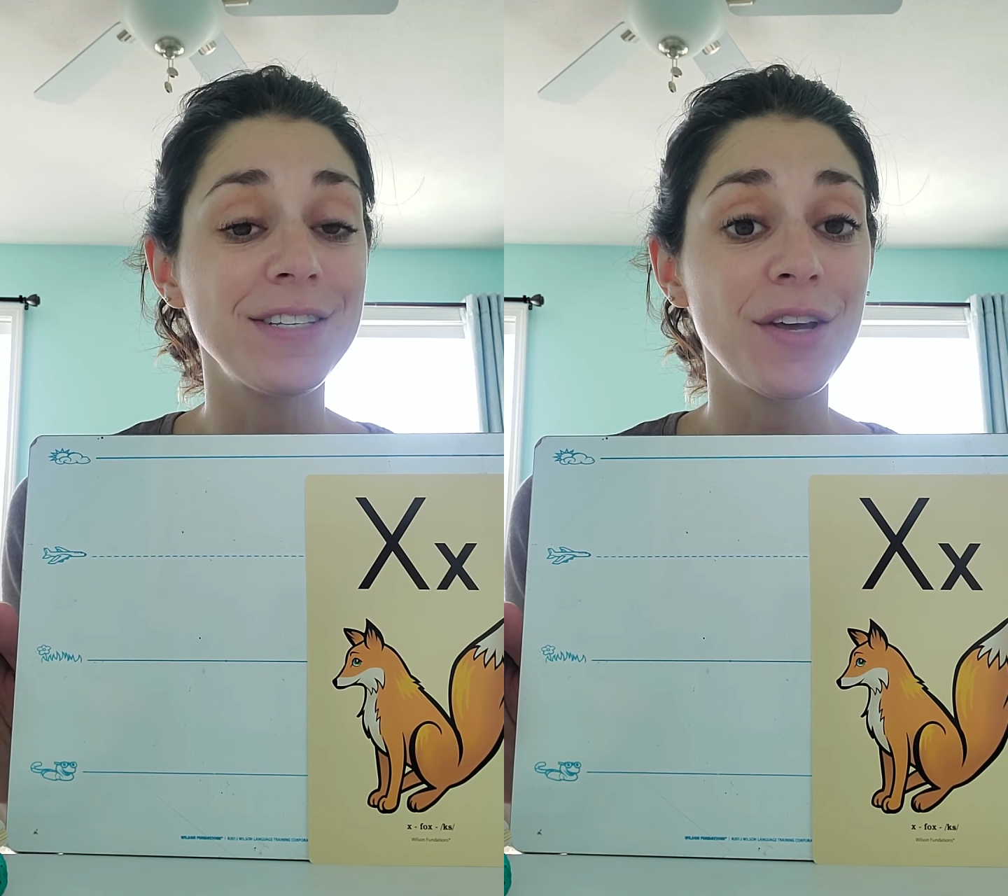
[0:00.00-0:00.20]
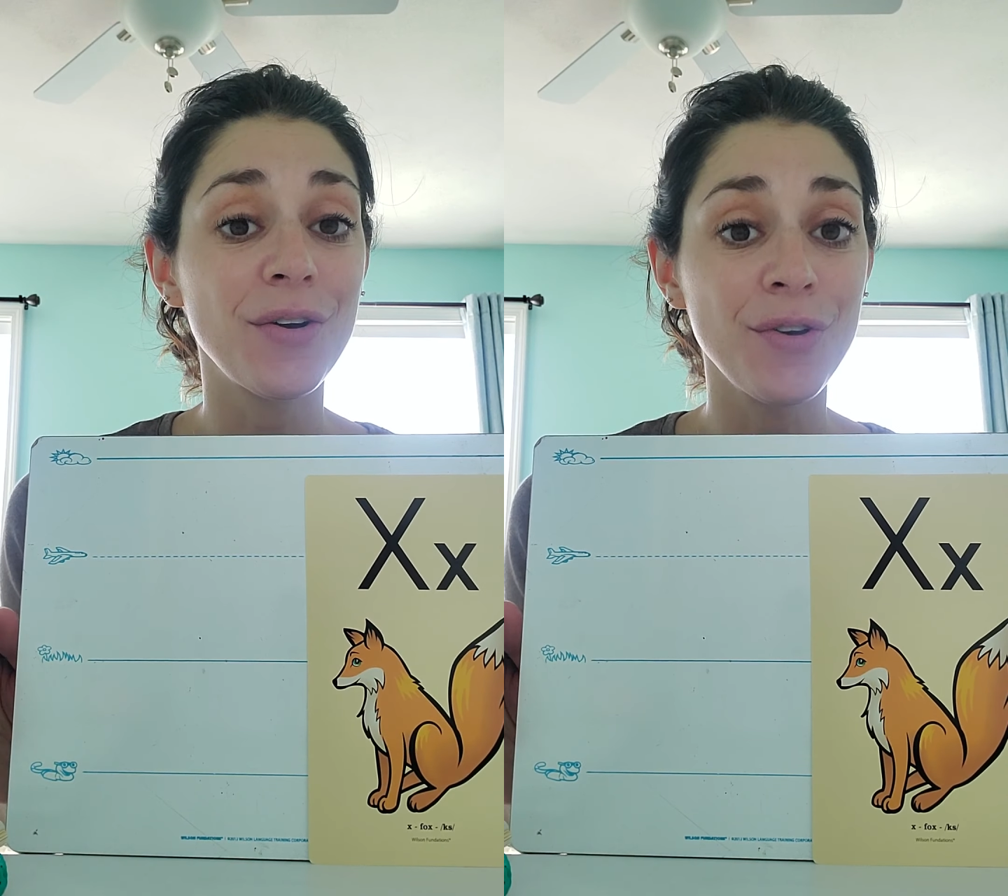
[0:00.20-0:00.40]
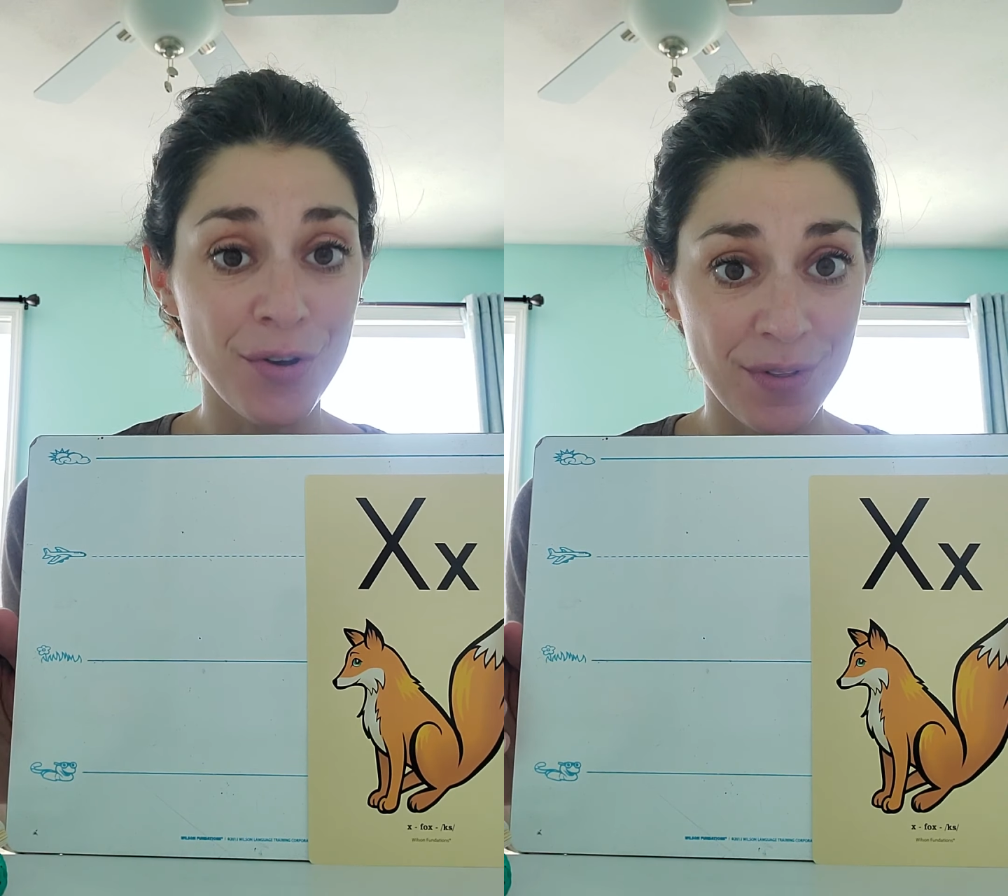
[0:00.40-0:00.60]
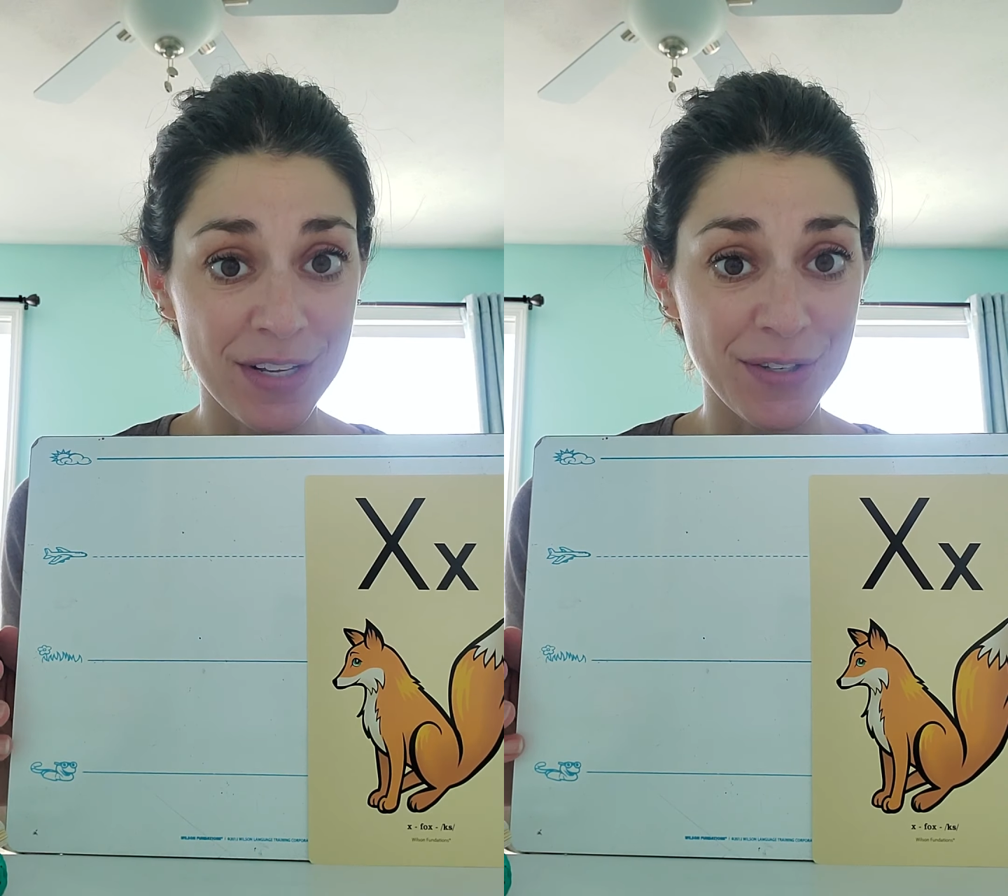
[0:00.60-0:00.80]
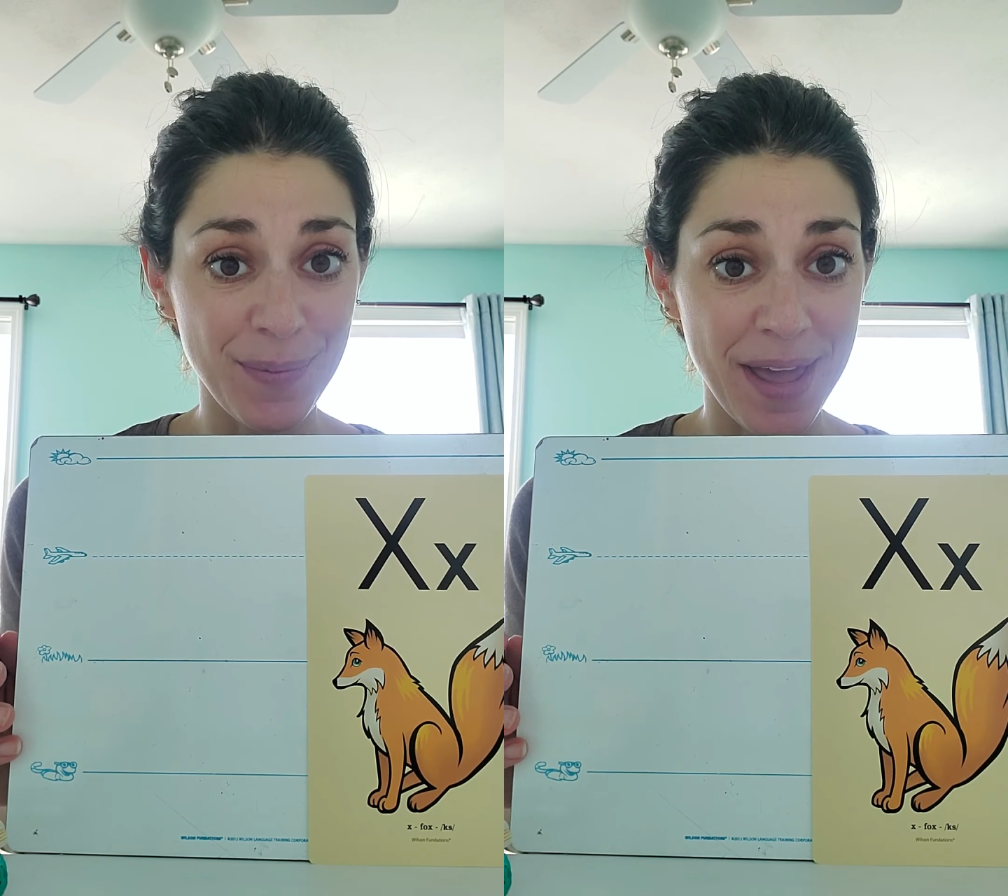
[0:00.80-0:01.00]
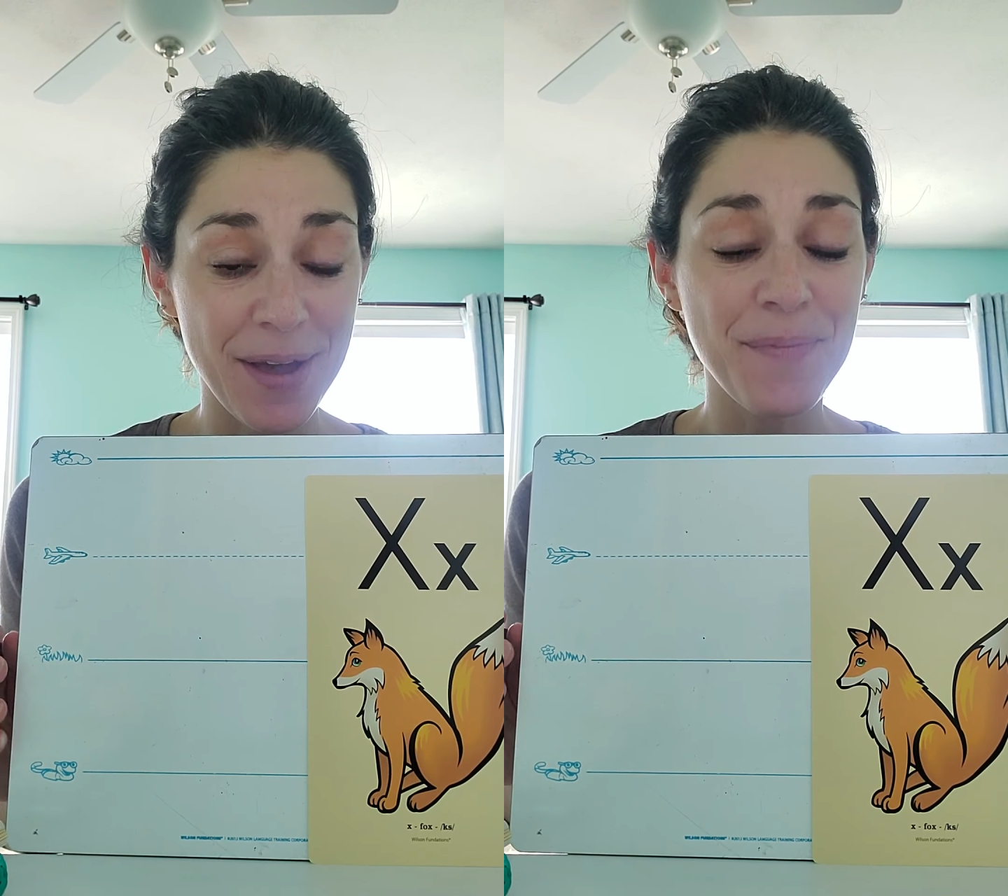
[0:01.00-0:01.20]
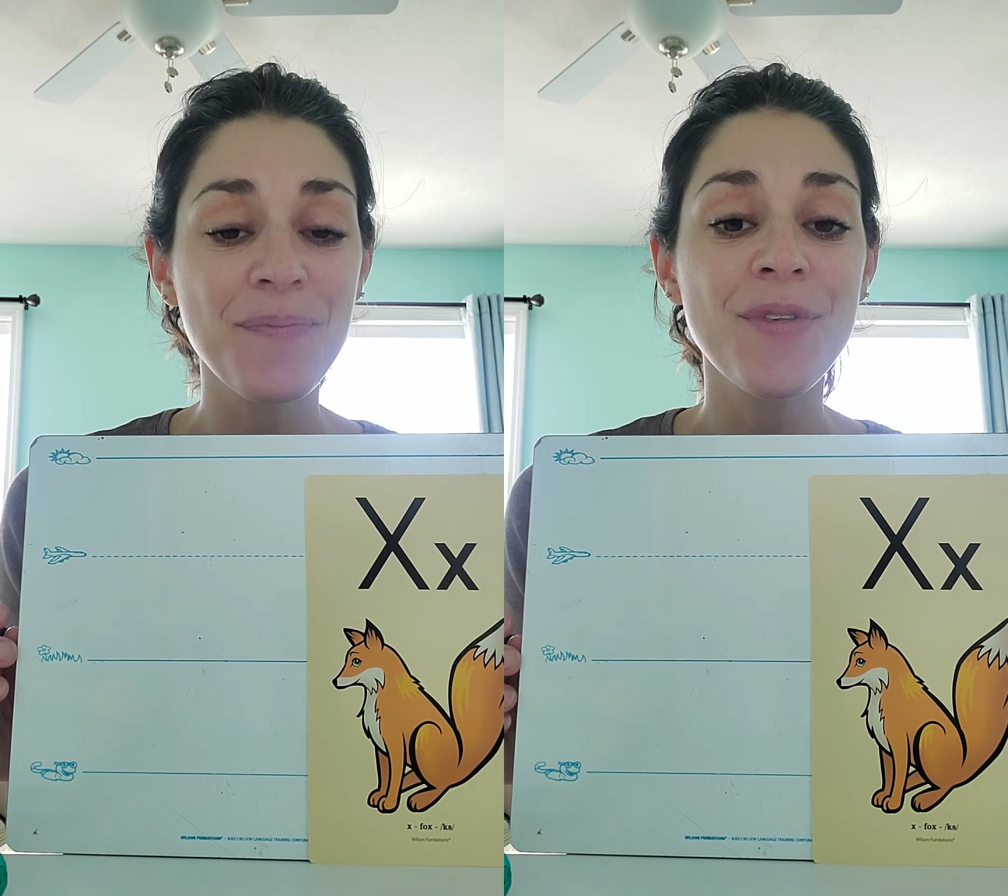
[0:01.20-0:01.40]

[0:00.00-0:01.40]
they're new this week.